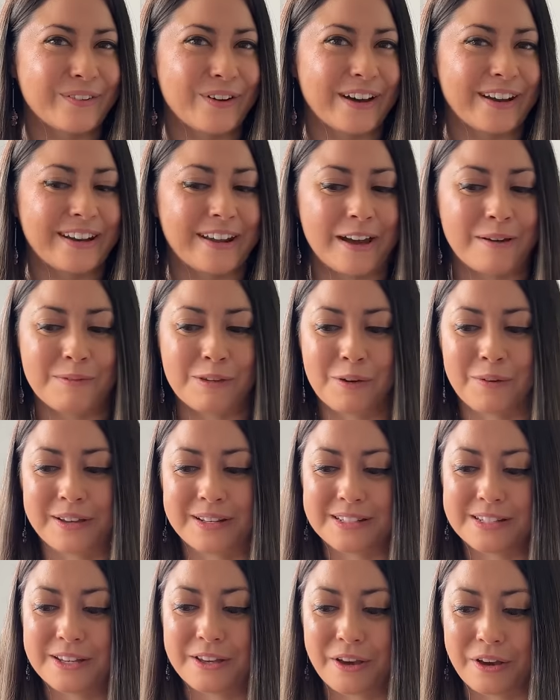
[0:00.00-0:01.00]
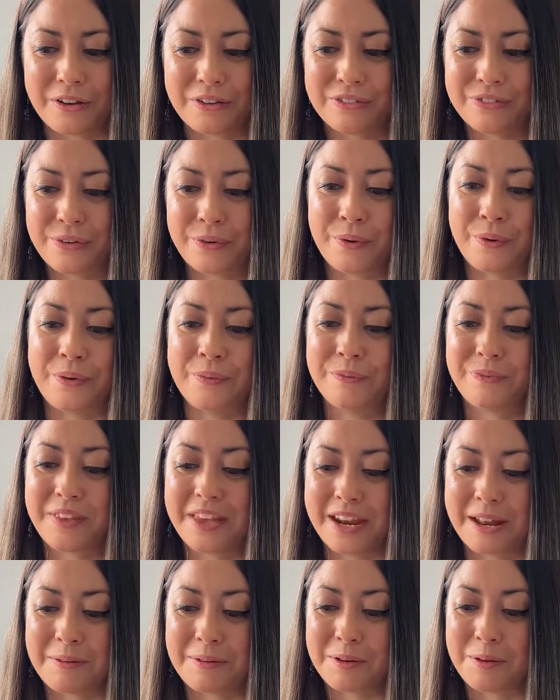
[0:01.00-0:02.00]
one I'm going to go for,
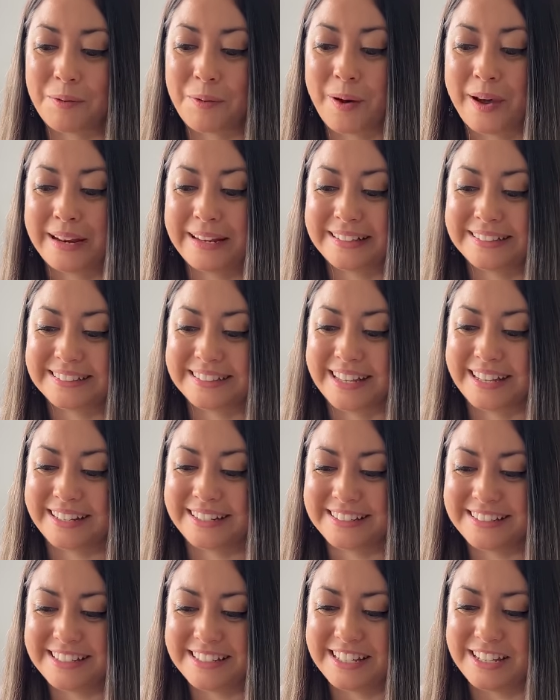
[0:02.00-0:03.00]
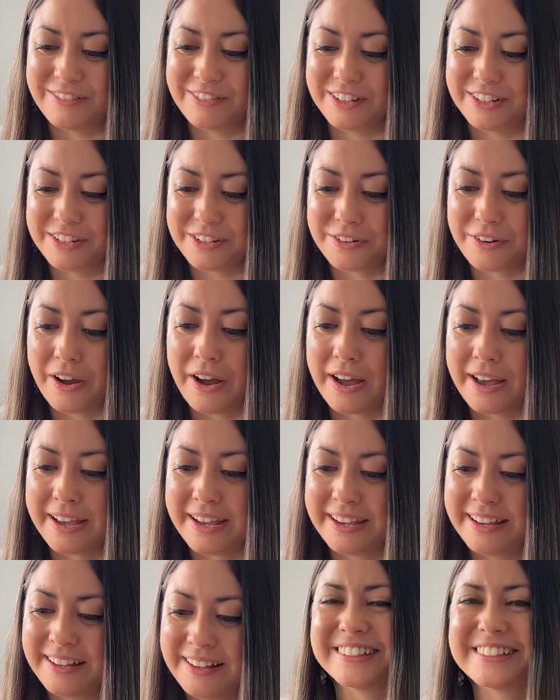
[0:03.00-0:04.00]
and I'm quite excited to give it a
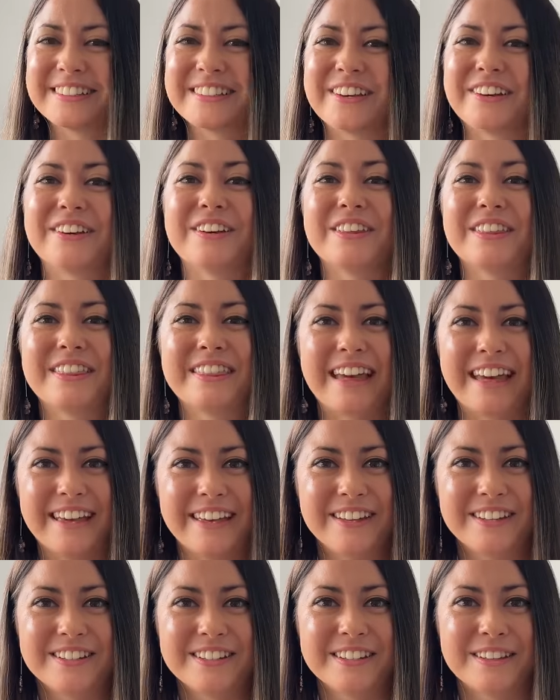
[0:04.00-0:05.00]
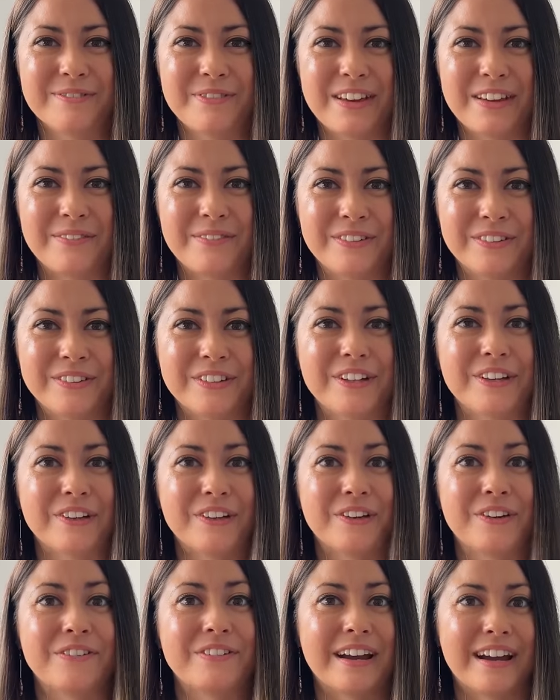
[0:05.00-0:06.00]
try. So thank you to the people
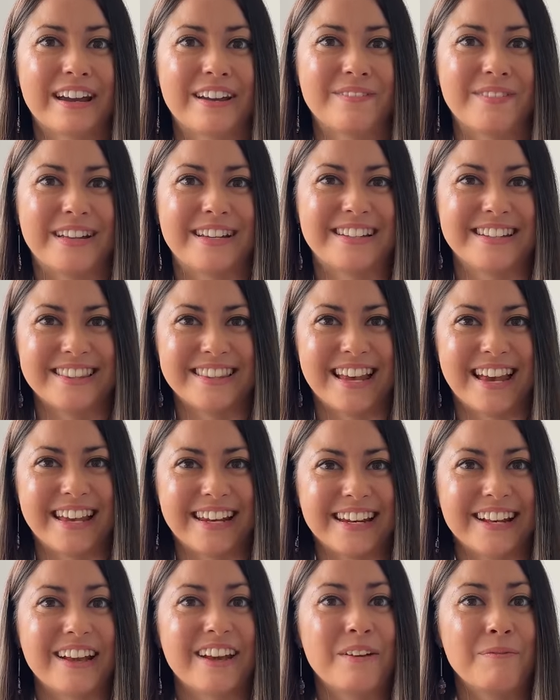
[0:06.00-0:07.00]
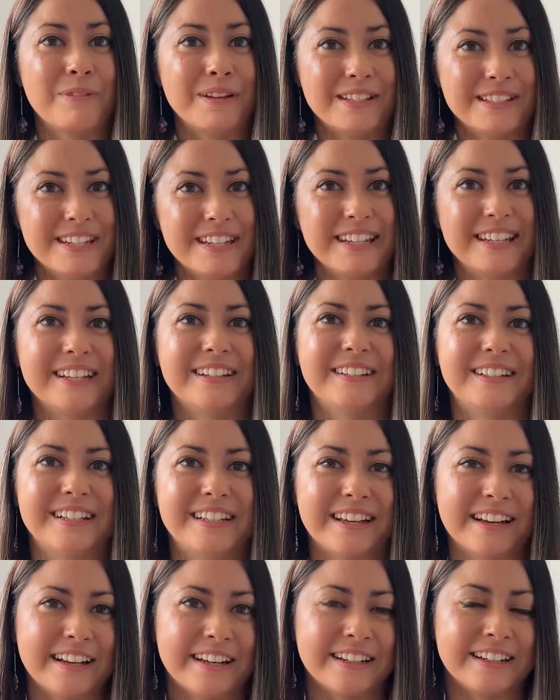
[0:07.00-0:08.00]
who recommended that particular
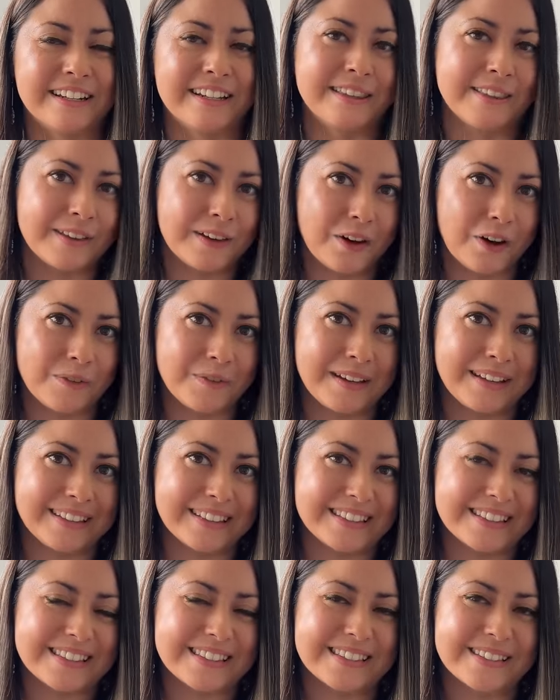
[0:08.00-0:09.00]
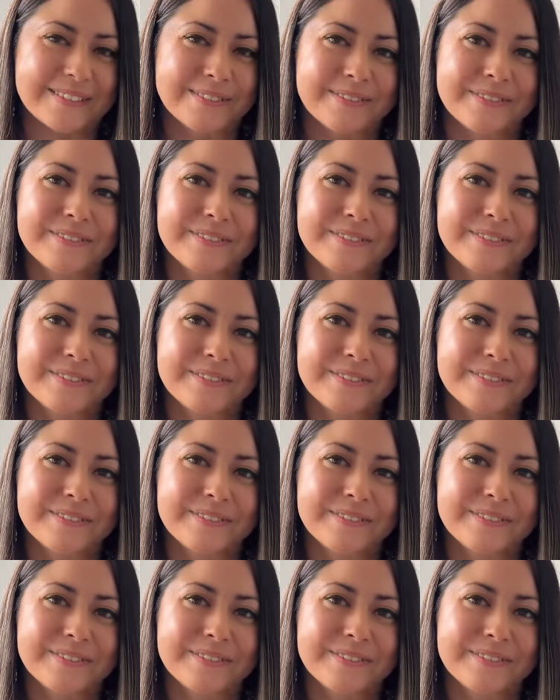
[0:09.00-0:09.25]
yarn in the comments.